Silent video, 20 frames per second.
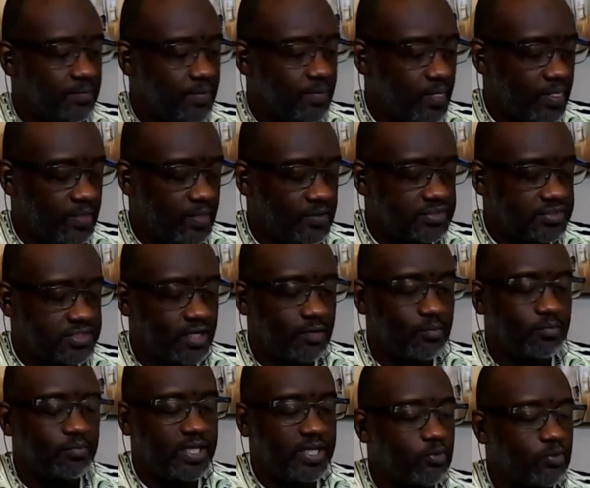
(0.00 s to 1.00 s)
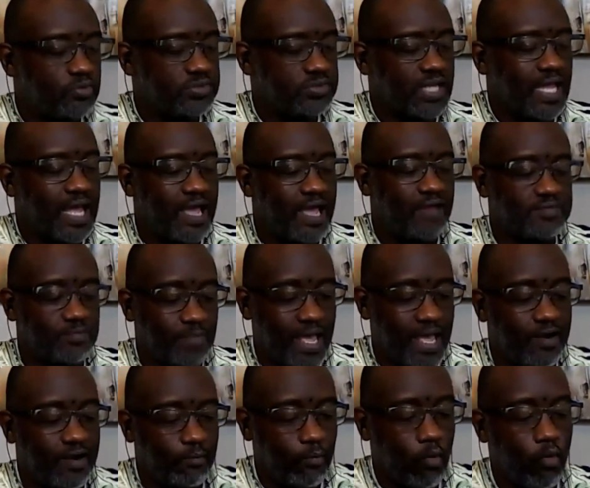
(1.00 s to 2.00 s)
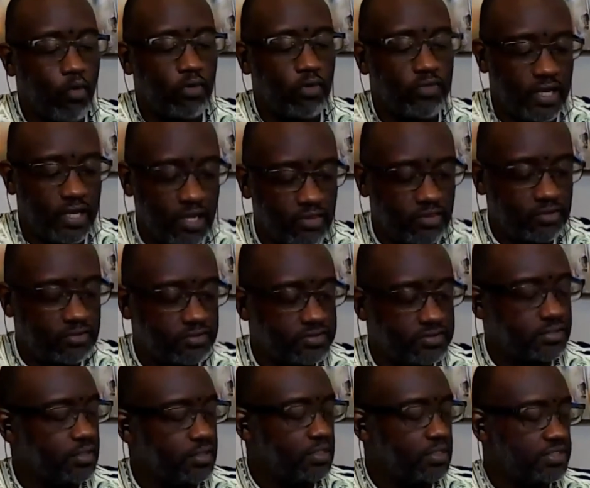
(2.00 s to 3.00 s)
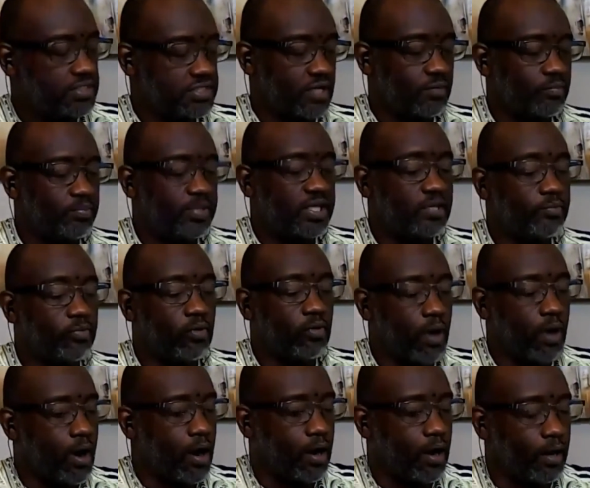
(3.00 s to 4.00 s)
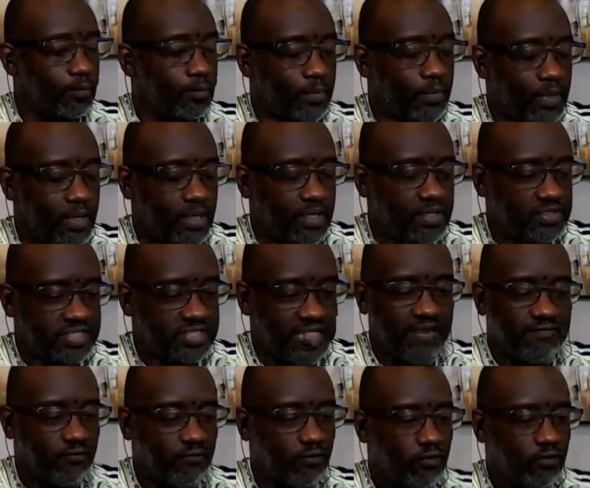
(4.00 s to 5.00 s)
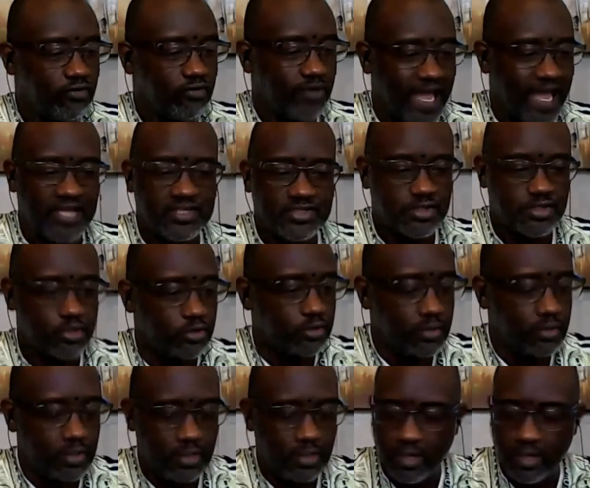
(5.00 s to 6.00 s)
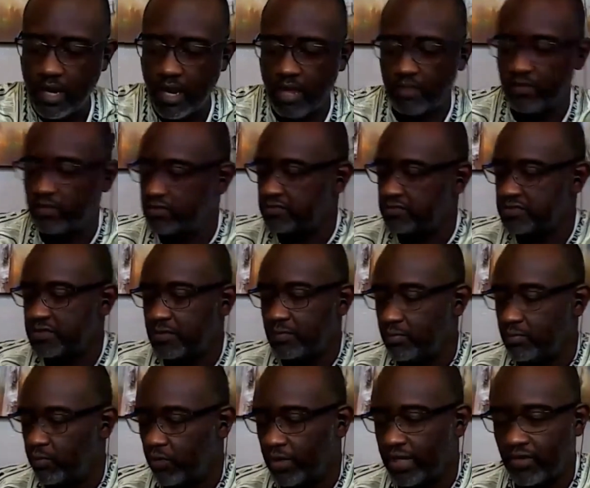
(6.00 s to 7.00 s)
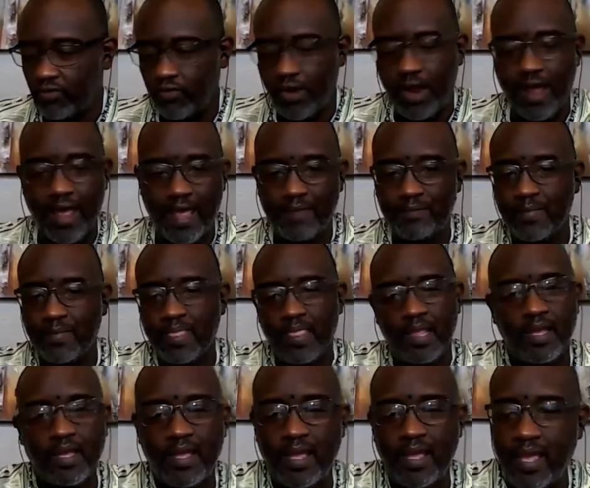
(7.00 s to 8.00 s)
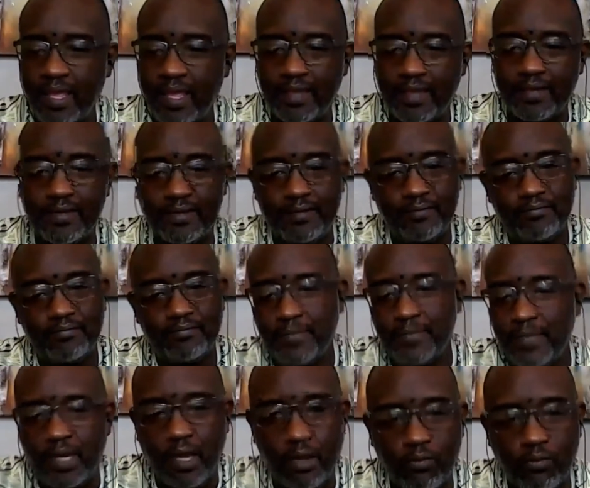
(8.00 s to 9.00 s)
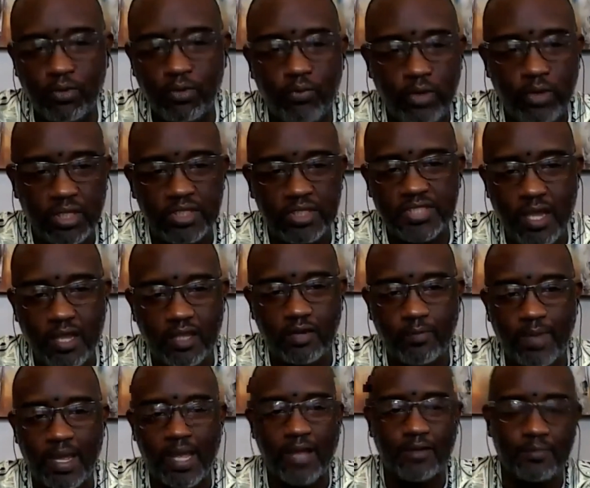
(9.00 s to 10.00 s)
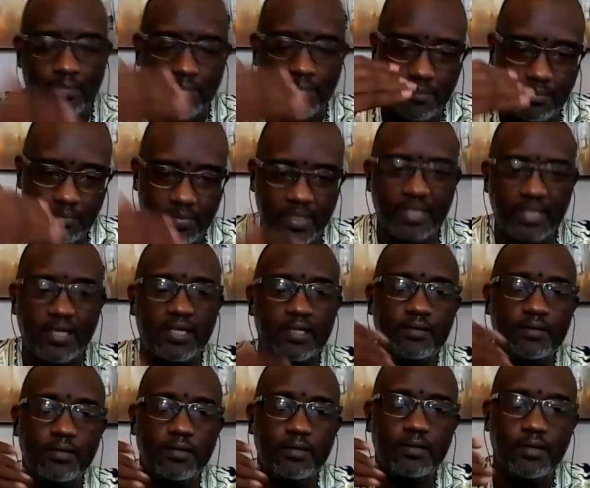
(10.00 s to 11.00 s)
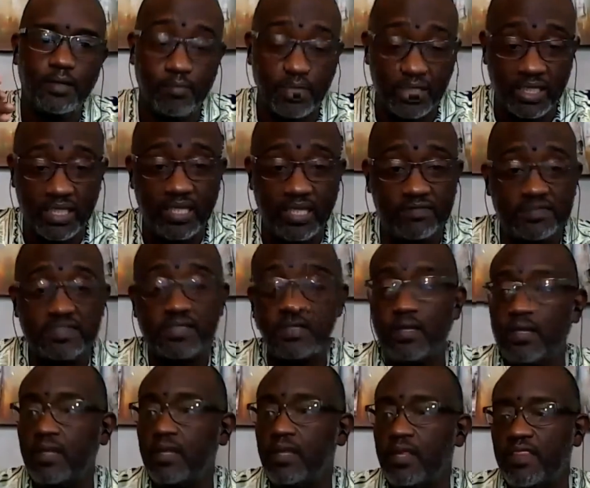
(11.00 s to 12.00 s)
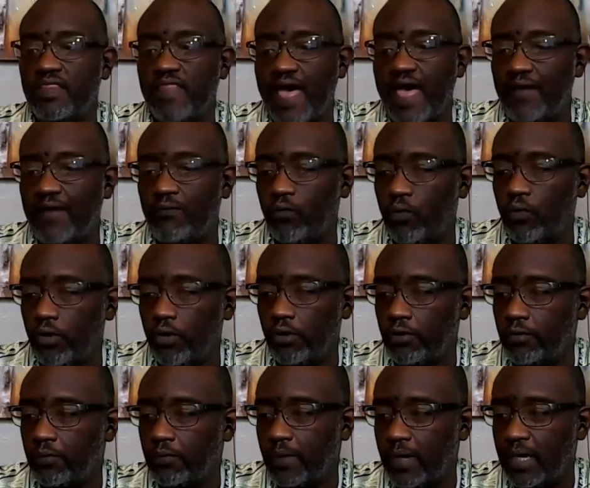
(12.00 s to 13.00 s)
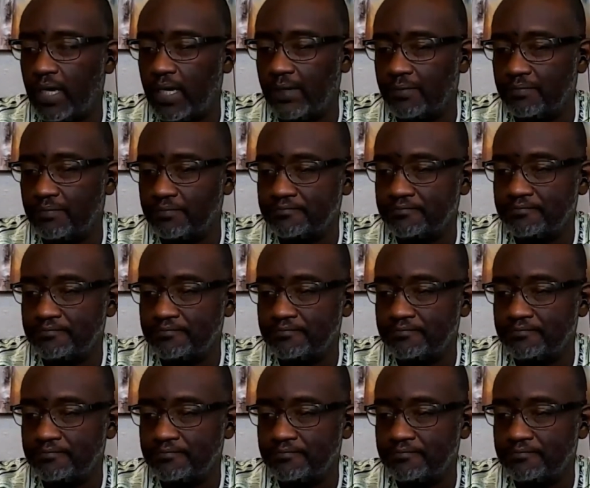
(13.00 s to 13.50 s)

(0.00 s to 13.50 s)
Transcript: that some people's lives matter more than others. Some people are safer, nicer, others bring crime. And, you know, we're really talking about bigoted beliefs that were,